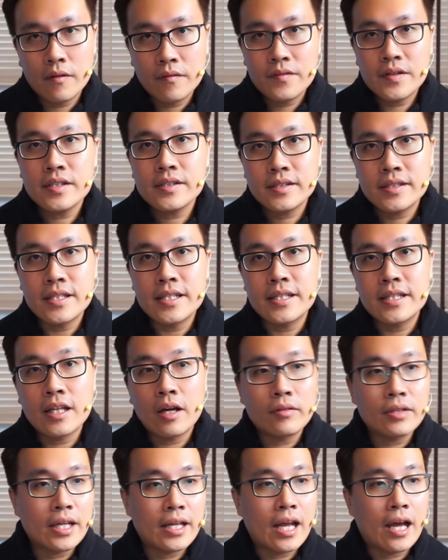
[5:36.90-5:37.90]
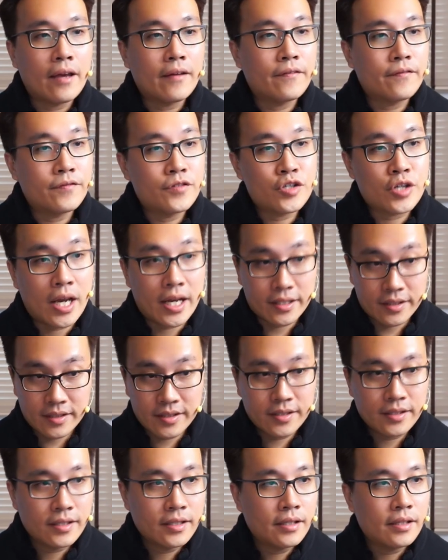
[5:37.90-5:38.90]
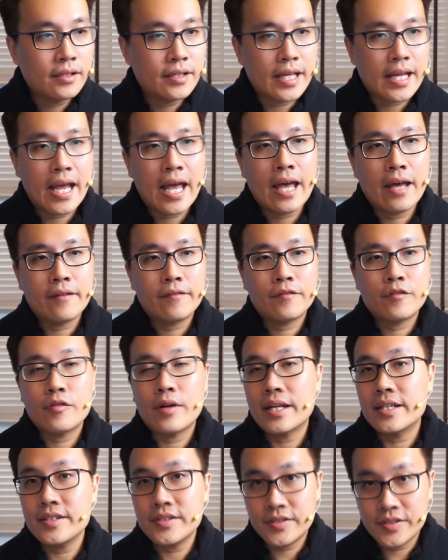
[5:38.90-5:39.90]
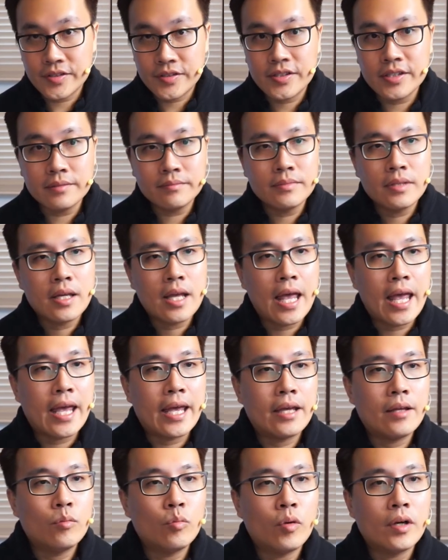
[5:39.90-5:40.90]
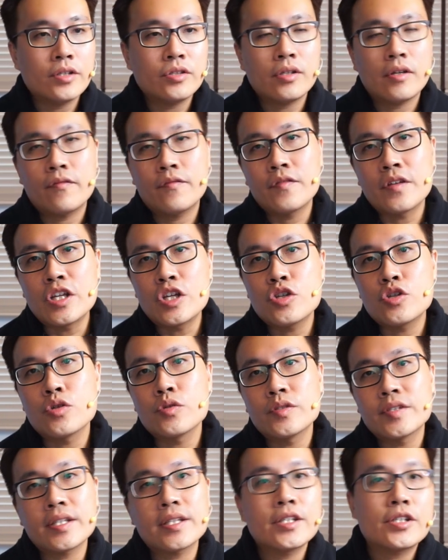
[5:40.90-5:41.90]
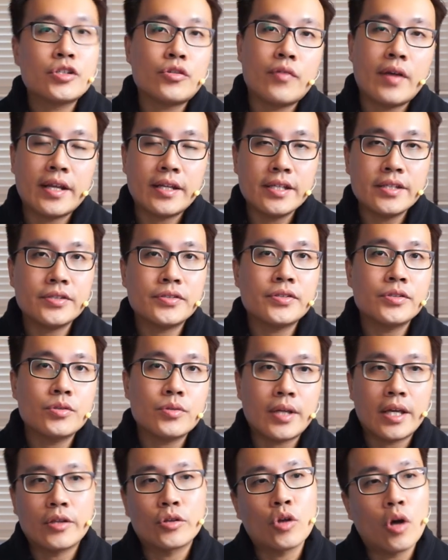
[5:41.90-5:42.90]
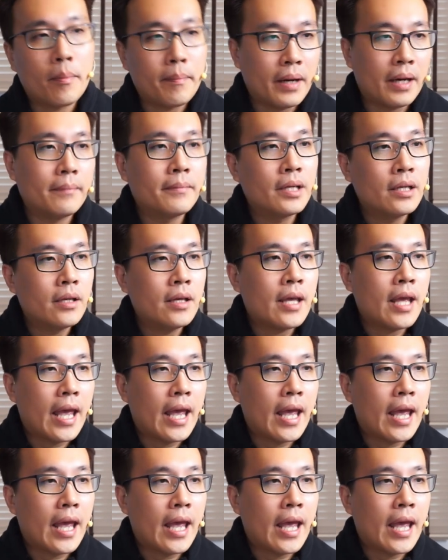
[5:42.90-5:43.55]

obviously, now that I've checked, they have credit system. And once you have finished using these credits, you can top up.